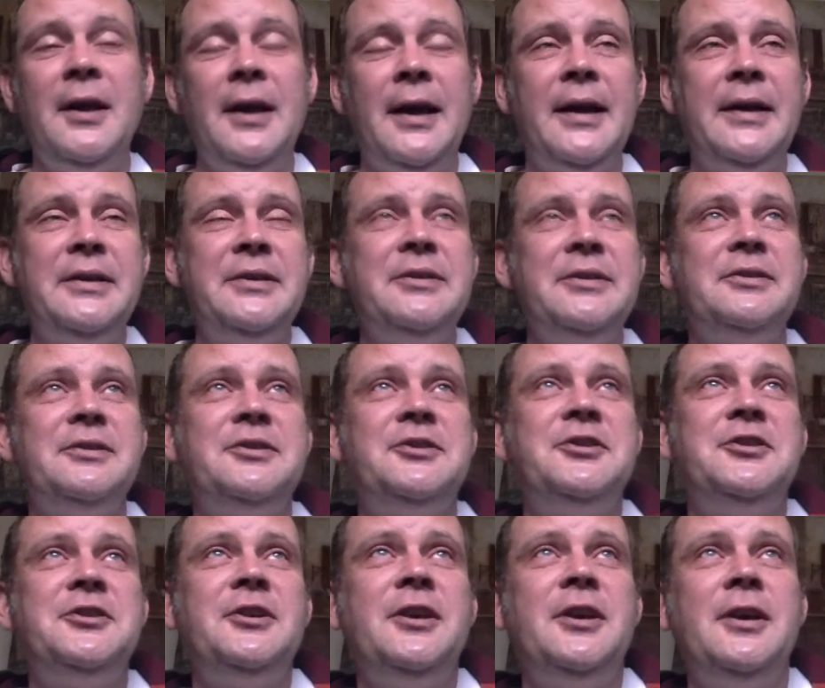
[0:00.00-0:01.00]
And
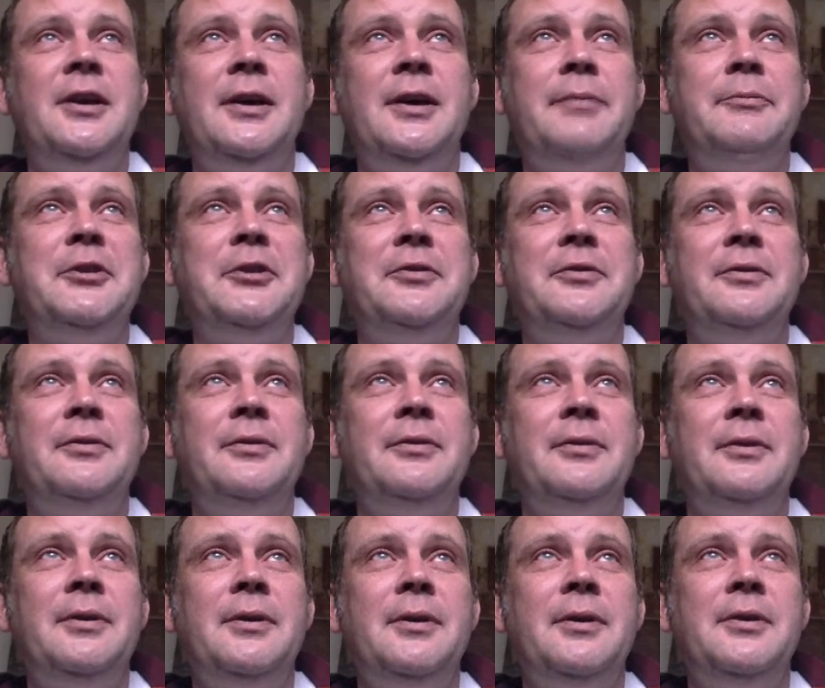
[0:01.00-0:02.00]
I mean,
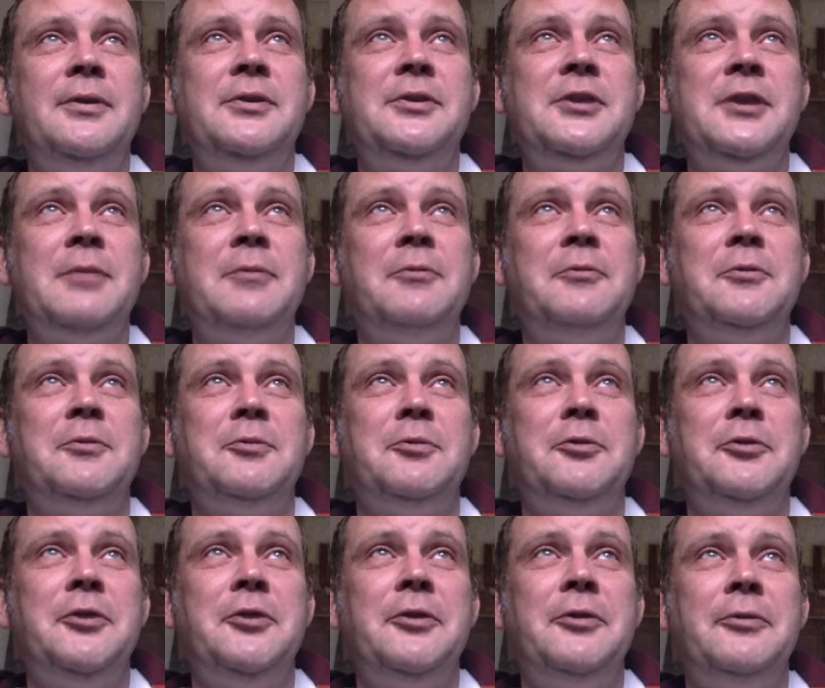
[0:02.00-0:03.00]
some of you
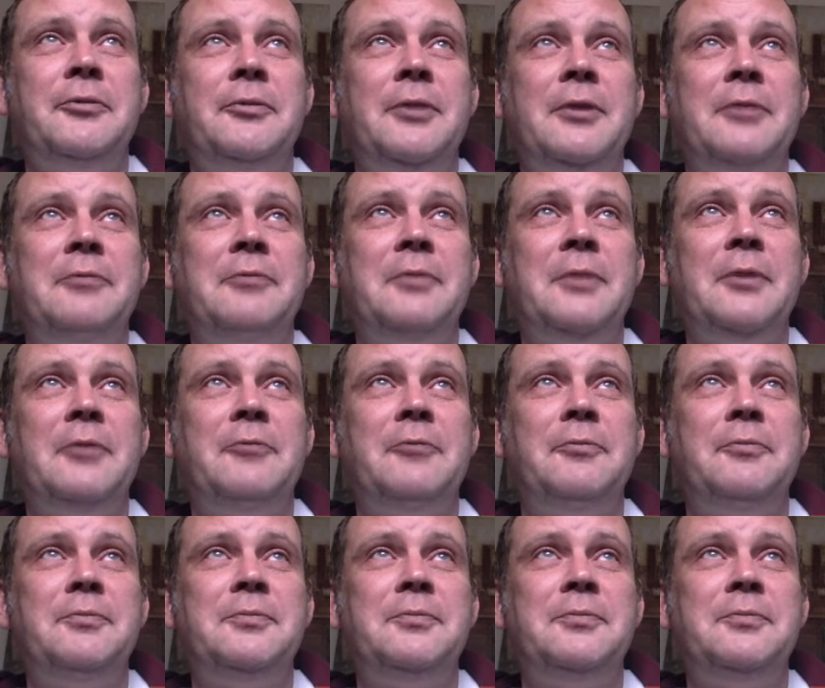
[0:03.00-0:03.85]
will know I've